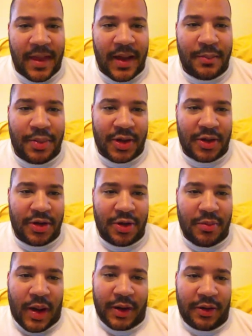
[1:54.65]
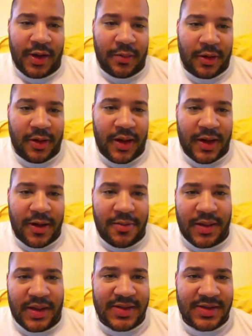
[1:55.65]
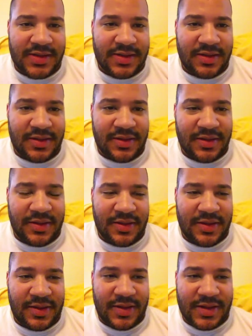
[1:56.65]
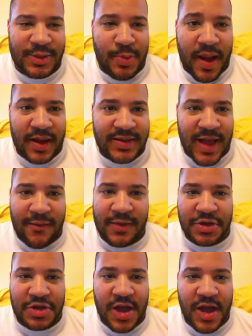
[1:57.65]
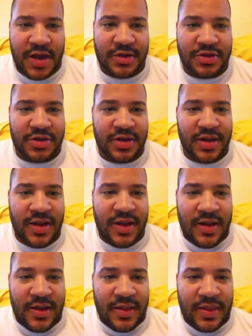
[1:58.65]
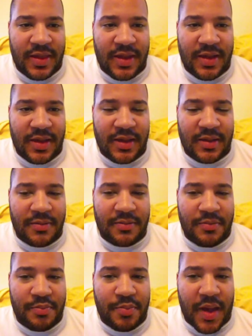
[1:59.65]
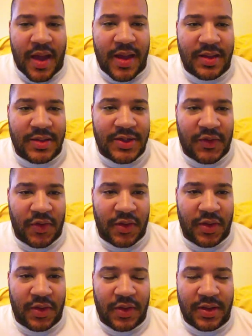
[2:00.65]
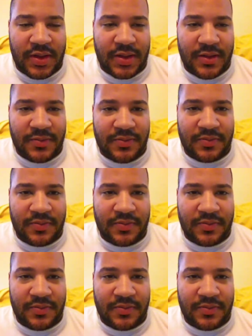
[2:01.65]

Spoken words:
and put a new model number on it because the specs haven't changed. The bands for the